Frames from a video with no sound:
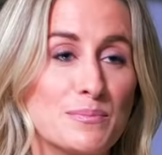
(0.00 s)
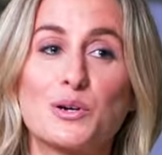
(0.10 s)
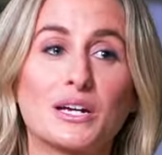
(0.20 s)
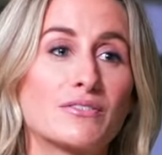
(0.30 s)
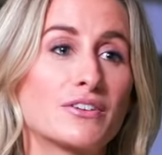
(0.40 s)
the
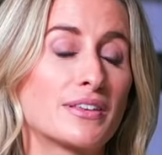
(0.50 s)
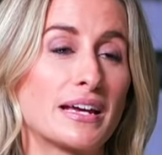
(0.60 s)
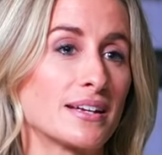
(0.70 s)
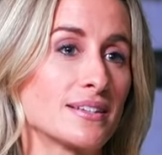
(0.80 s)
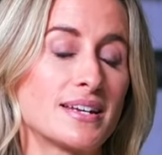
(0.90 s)
book and
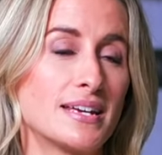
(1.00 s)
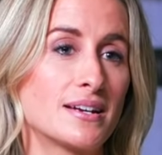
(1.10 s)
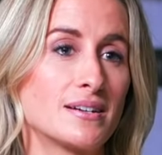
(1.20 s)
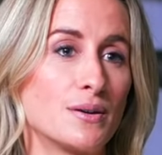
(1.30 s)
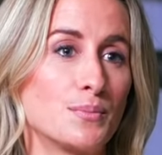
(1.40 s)
everything has
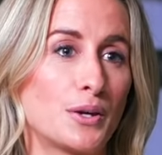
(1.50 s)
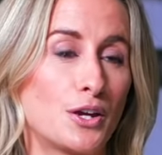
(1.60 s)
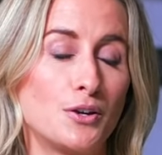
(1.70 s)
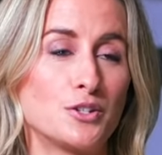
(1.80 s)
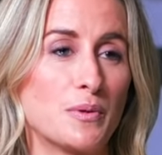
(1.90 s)
taken up a
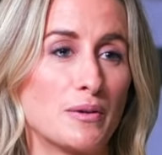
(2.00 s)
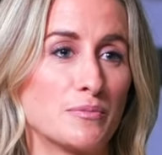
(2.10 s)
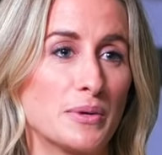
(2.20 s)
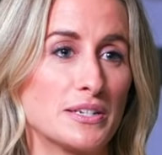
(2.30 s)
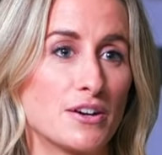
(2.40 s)
huge amount
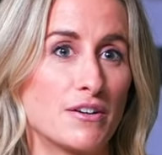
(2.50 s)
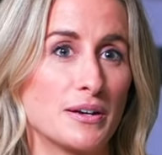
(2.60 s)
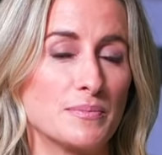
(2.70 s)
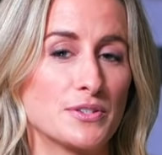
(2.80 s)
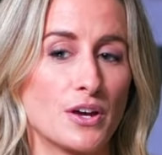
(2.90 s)
of my
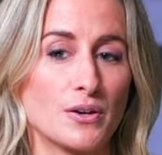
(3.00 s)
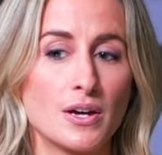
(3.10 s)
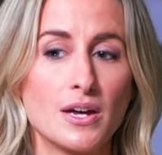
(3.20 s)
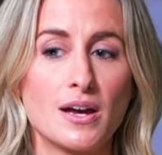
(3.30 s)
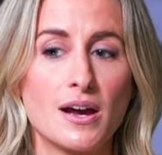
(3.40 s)
time so
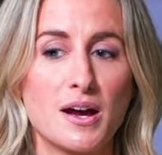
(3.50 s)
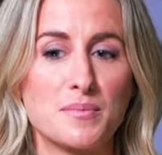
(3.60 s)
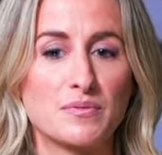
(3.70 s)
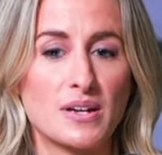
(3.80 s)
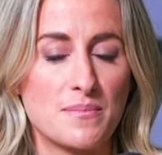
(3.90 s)

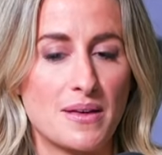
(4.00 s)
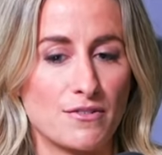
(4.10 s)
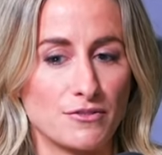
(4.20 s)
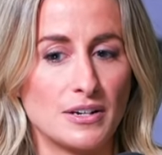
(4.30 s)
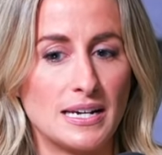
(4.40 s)
um, i've kept
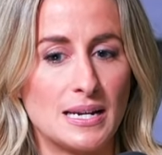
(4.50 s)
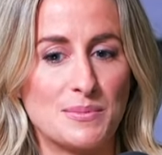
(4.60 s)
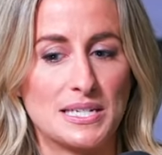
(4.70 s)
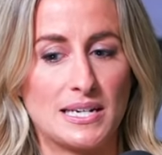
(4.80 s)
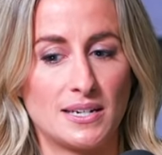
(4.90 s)
that really
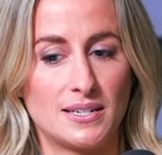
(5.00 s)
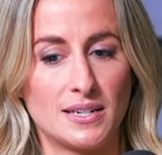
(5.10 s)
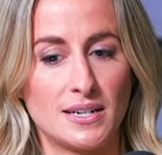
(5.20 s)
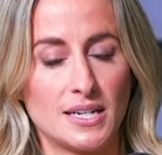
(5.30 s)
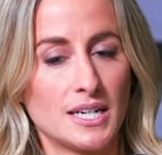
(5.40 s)
limited
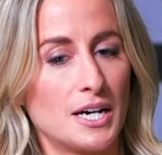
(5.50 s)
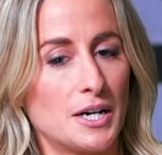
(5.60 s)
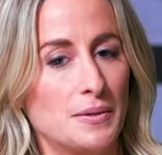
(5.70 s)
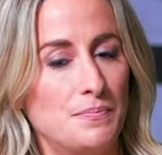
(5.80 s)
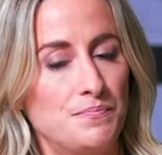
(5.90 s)

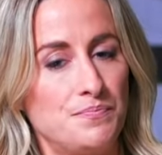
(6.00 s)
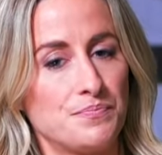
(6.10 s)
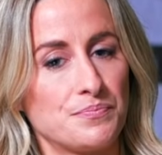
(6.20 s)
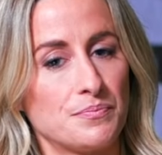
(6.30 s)
um,